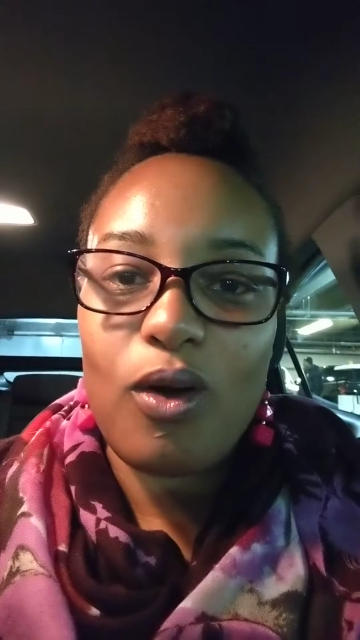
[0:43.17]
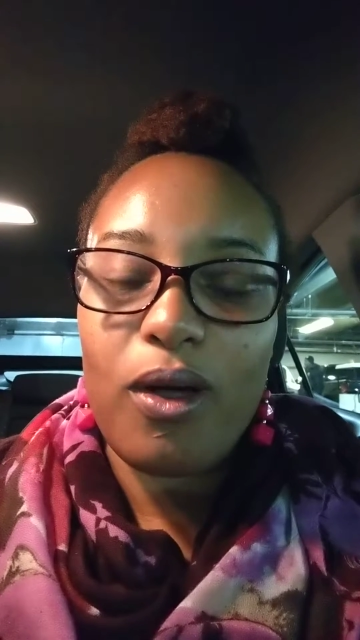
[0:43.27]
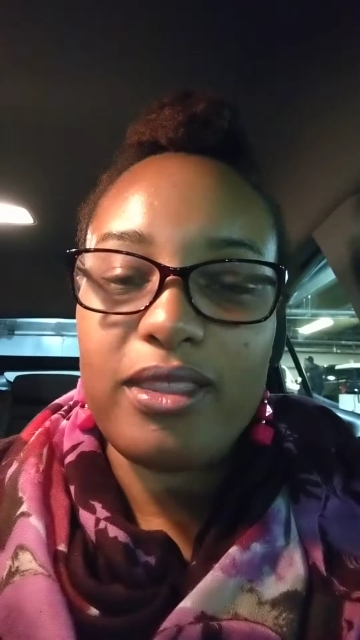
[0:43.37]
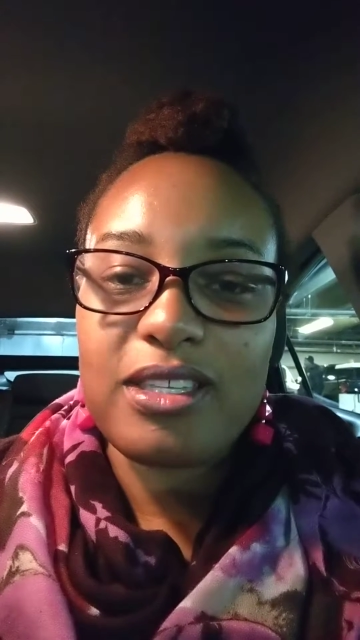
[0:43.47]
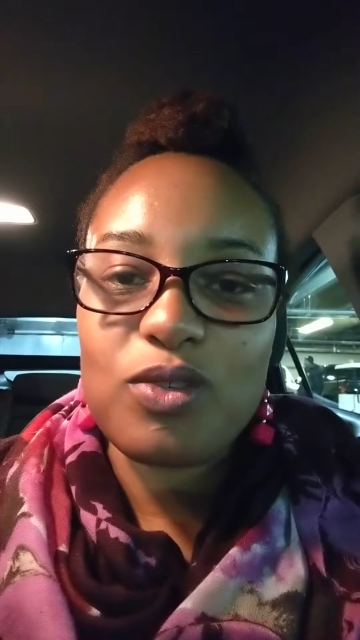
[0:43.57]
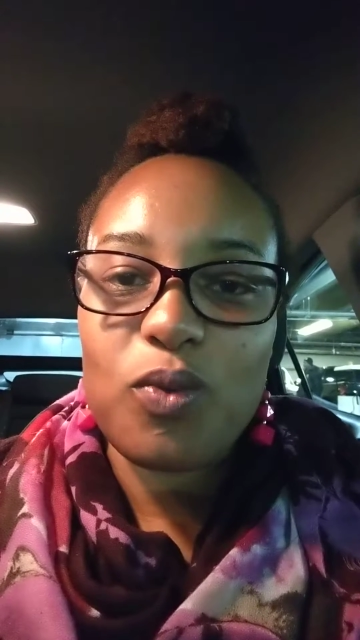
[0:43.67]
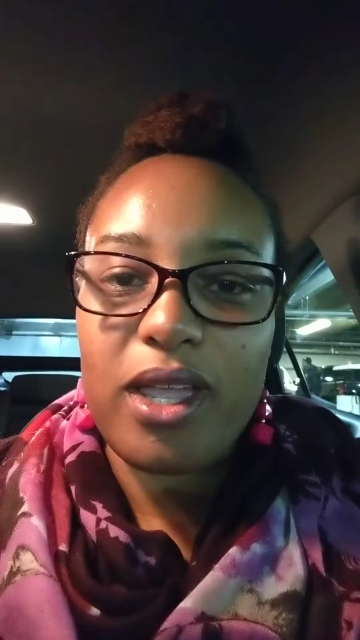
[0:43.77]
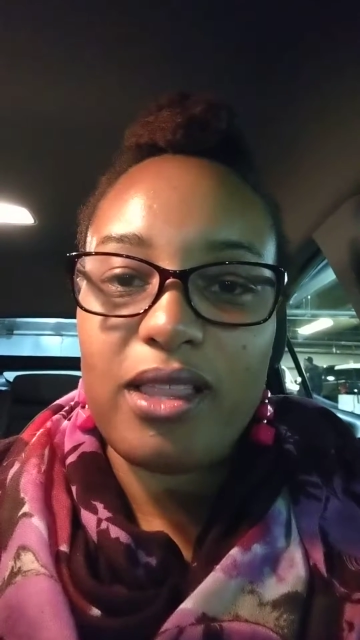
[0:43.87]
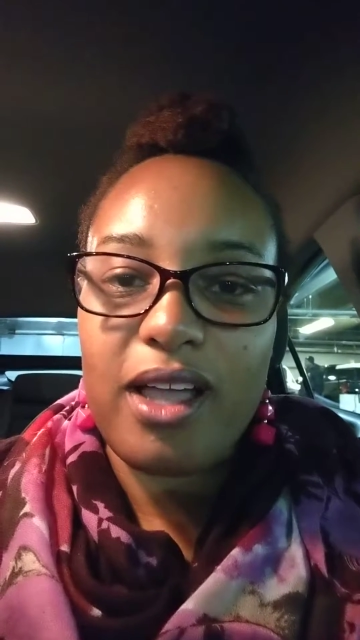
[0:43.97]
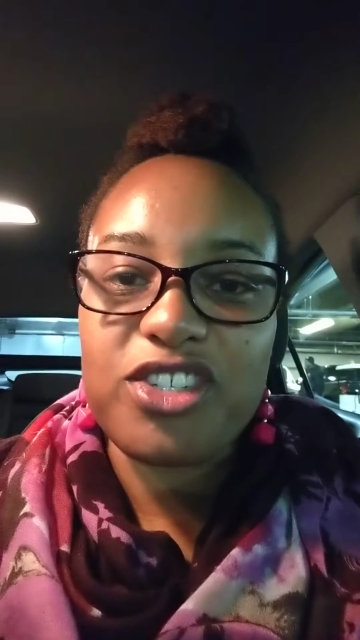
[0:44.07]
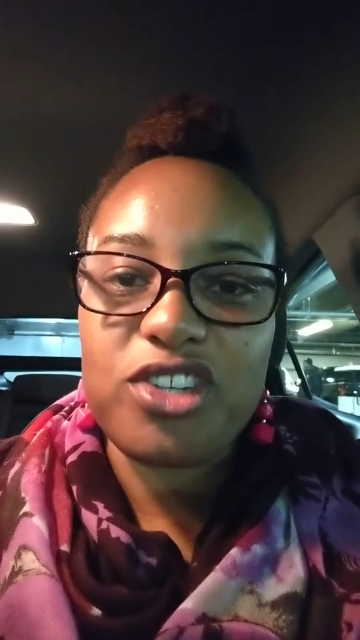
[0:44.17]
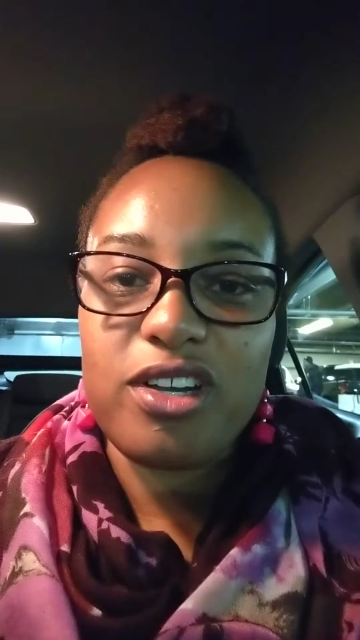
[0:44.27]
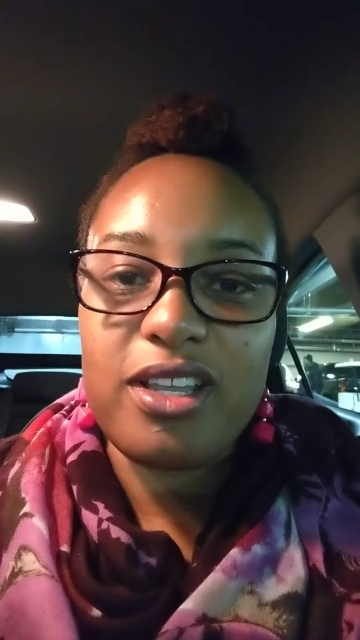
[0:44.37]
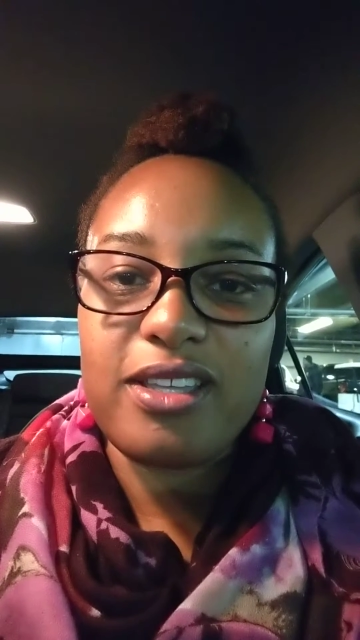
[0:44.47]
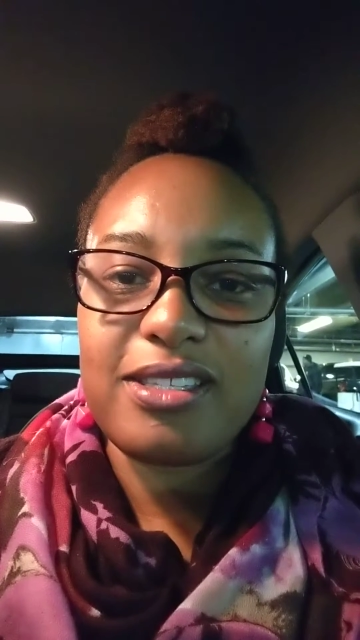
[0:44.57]
on this weight loss
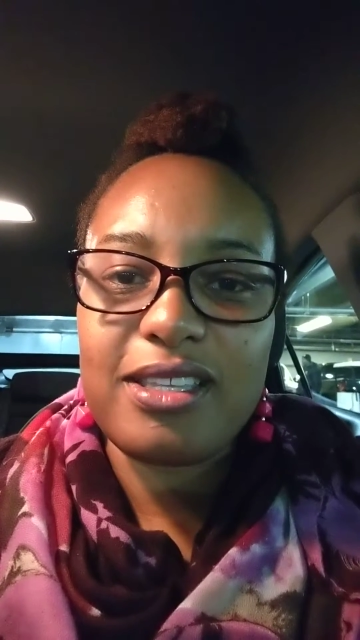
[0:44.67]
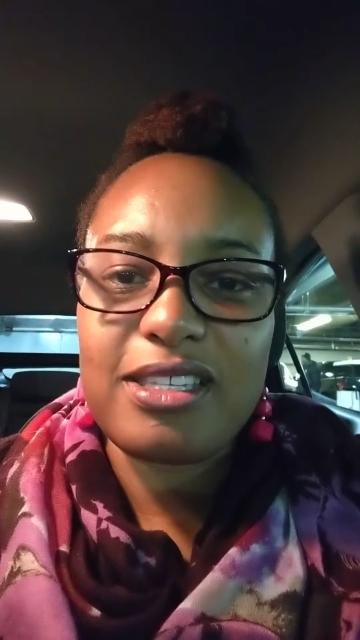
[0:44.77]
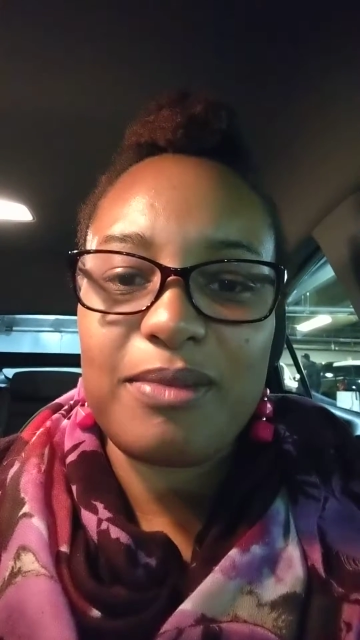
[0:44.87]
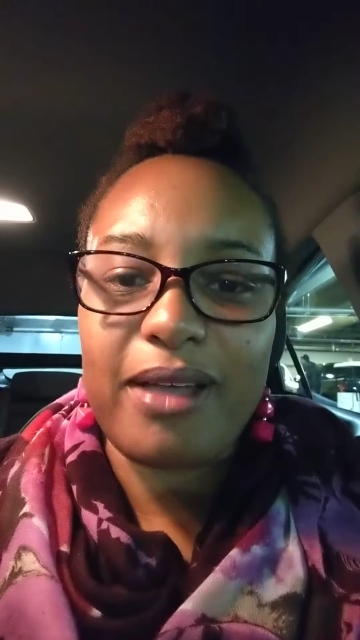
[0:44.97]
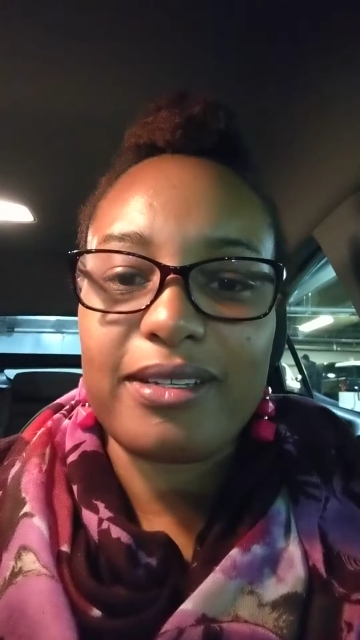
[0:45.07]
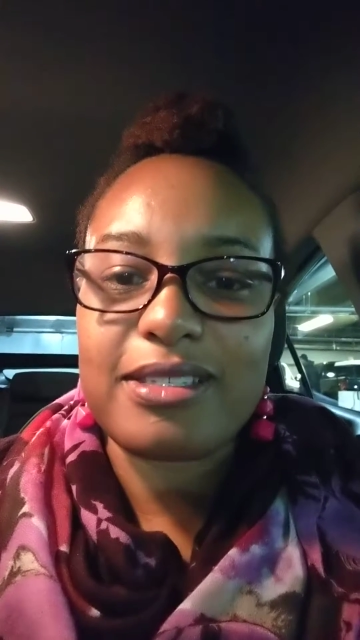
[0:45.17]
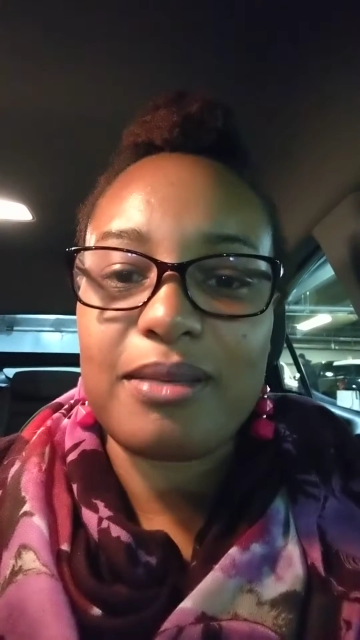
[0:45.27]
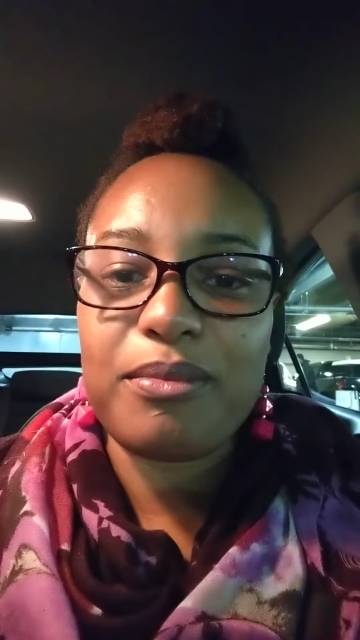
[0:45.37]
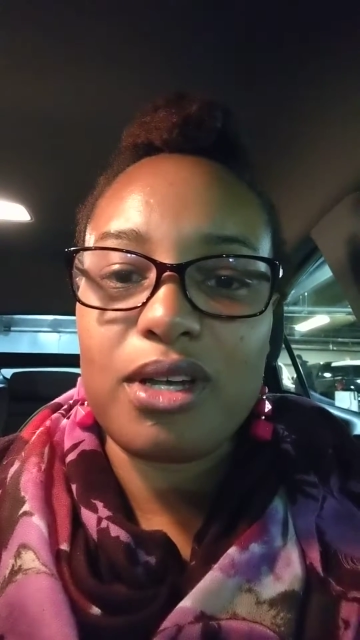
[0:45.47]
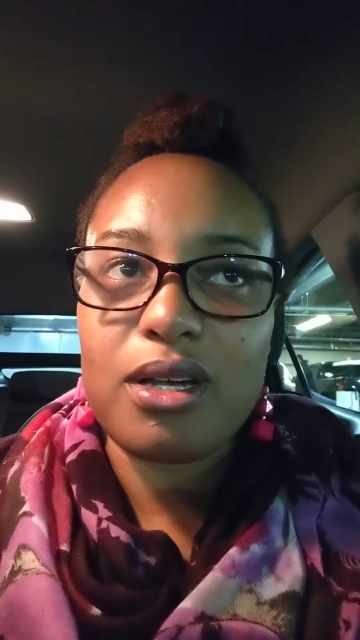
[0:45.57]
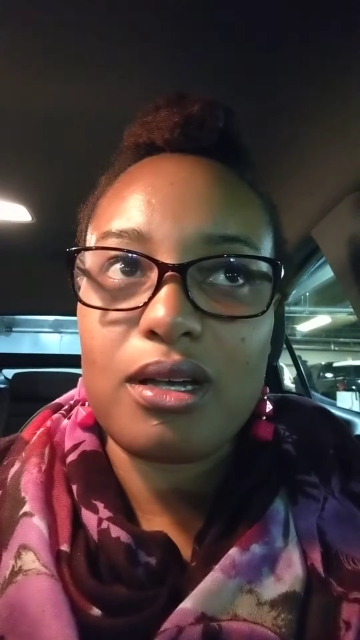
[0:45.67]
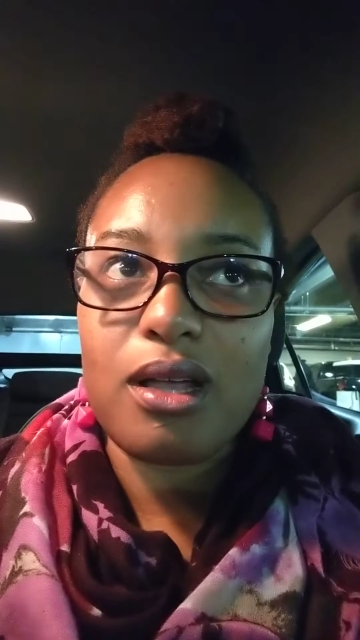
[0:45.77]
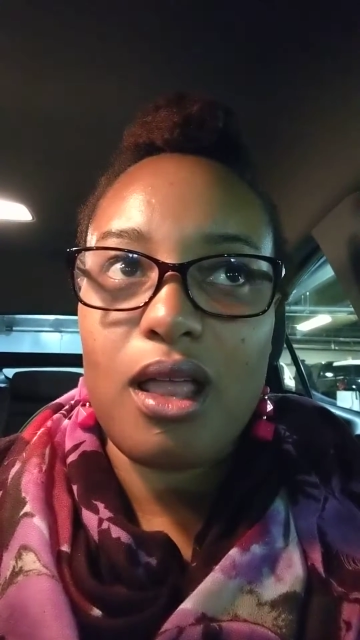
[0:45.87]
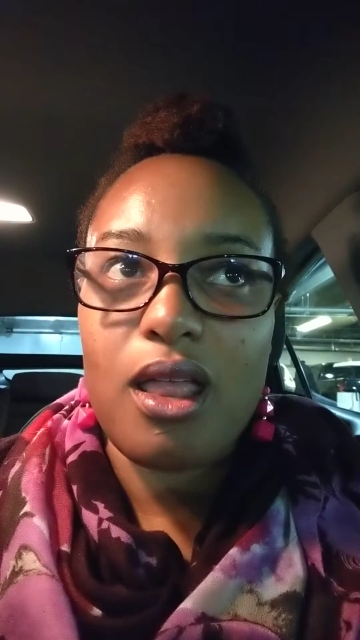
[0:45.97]
journey since about December